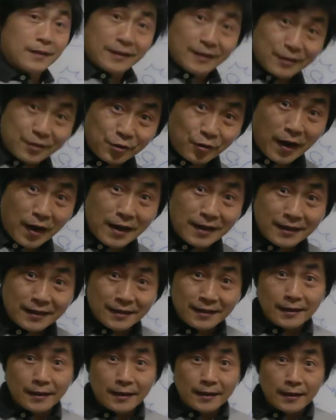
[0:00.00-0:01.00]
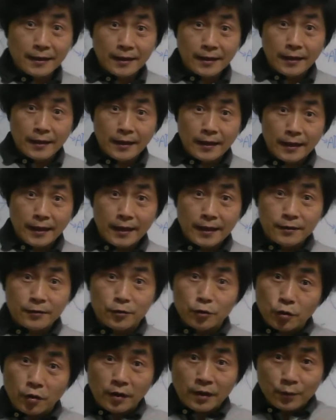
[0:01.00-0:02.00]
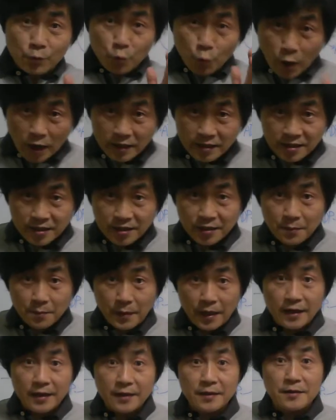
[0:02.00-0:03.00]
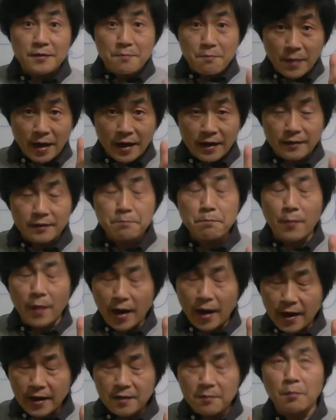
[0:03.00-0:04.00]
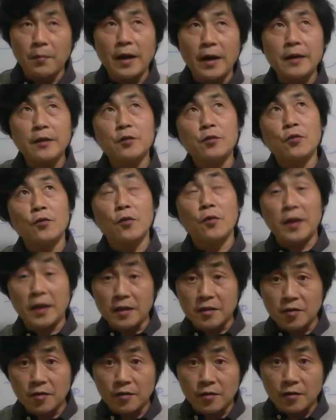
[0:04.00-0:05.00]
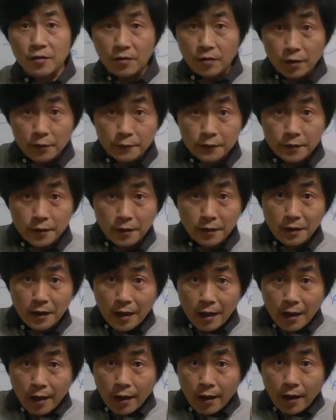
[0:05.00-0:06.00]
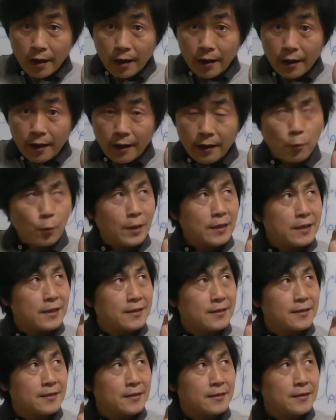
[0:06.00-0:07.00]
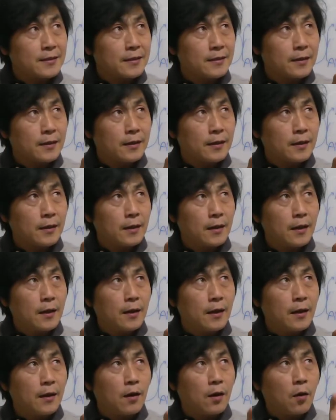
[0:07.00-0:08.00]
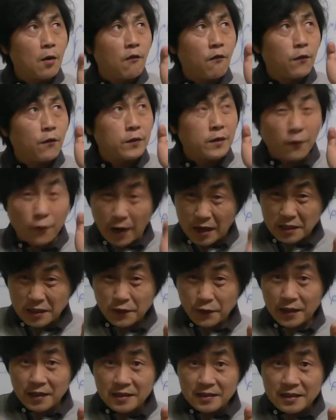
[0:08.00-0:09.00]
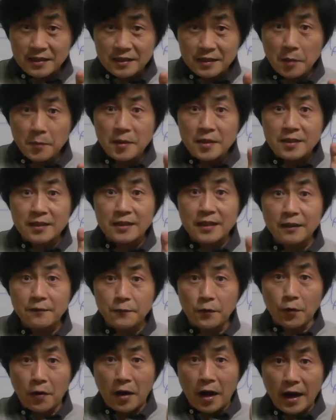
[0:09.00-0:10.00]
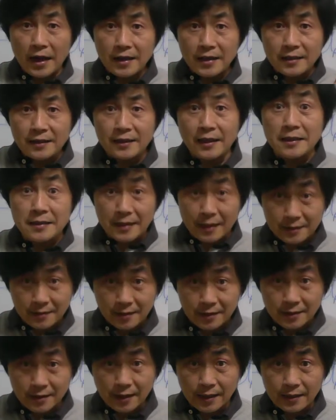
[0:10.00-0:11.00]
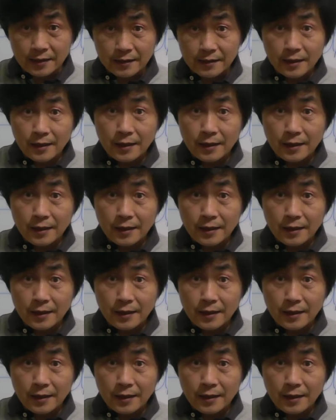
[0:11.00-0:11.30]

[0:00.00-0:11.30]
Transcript: Is right. And you already watch my micro lecture of the what is this? The Phosphagen system is not for high intense exercise.